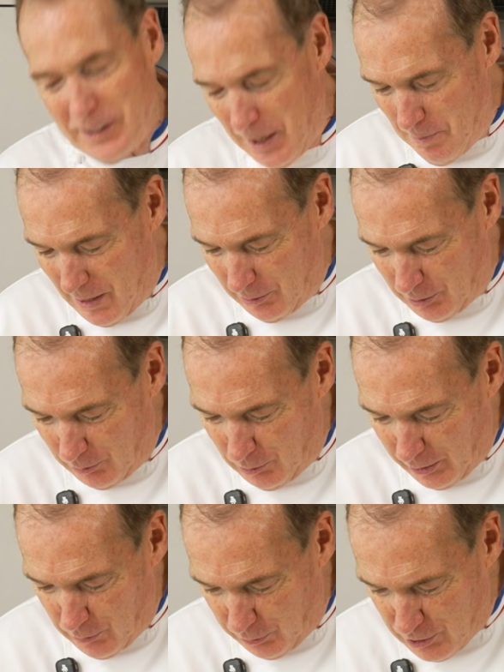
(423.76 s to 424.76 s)
came out of
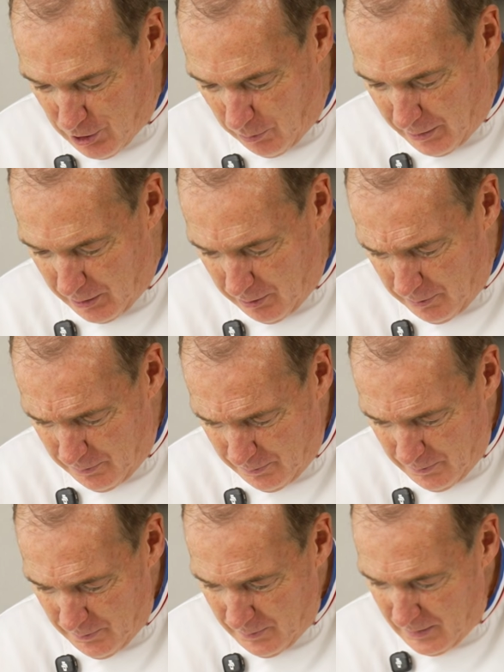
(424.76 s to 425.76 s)
the refrigerator,
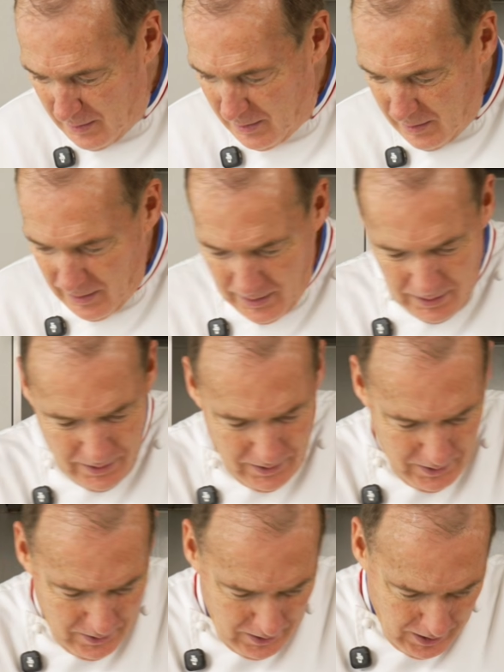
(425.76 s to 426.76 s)
and
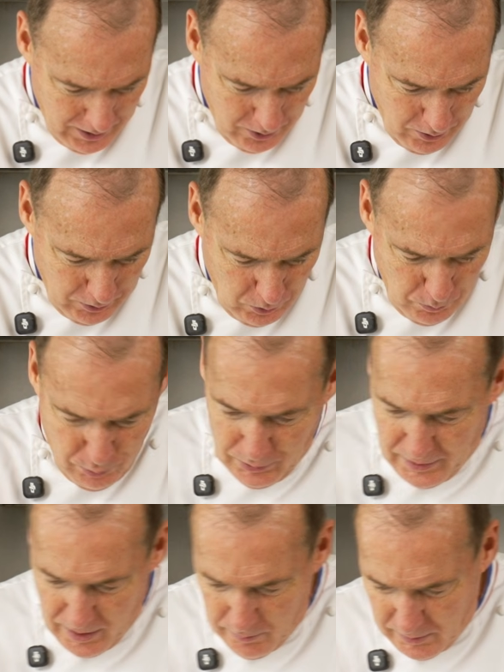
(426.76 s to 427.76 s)
I'm going to put
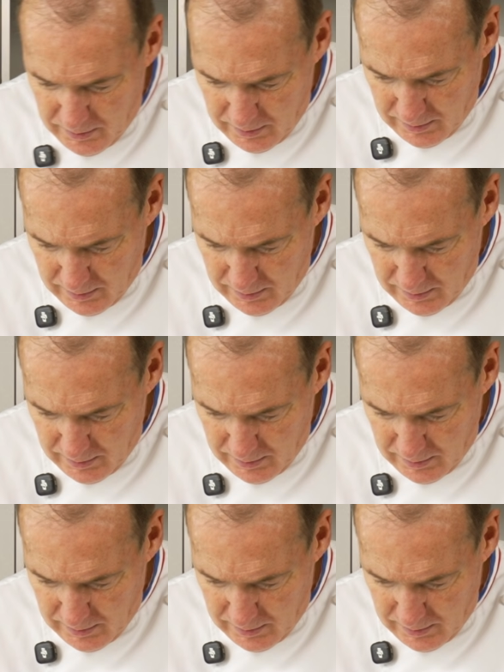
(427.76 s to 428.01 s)
them